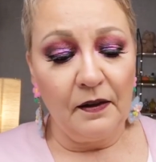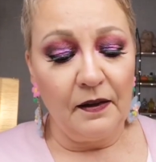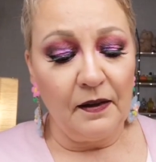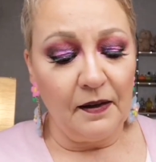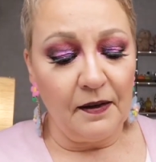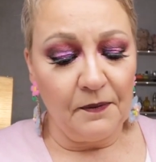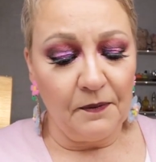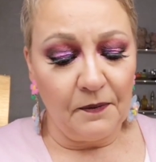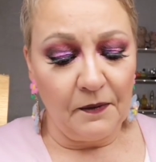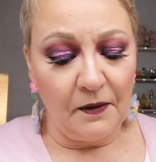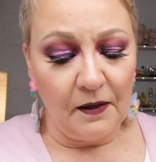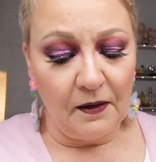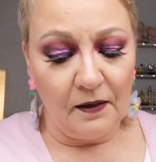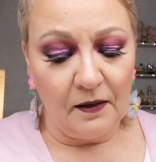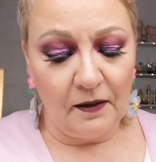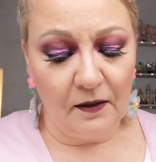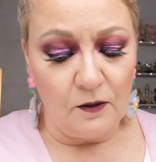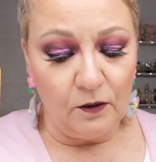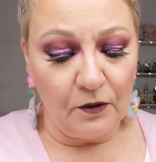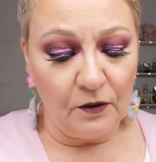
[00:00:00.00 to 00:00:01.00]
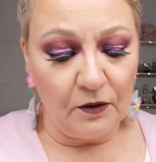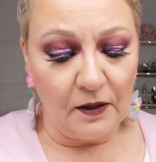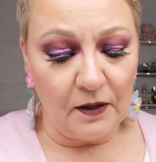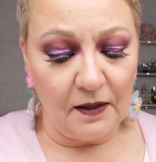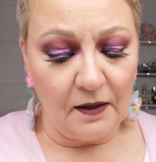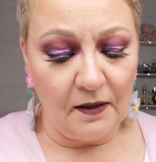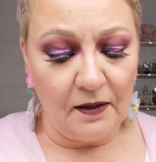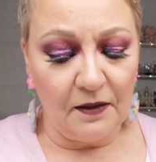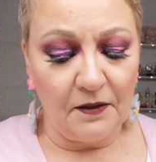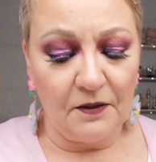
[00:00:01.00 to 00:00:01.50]
Yeah, and it looks
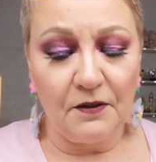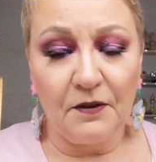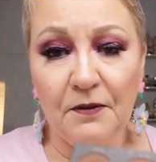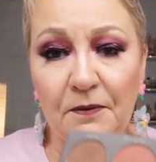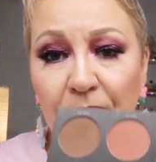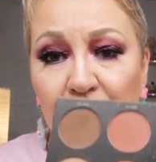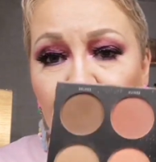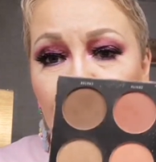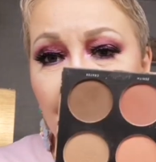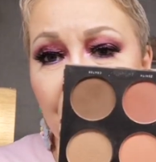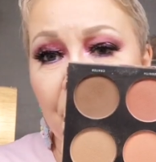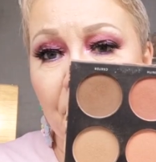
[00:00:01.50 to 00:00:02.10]
like this.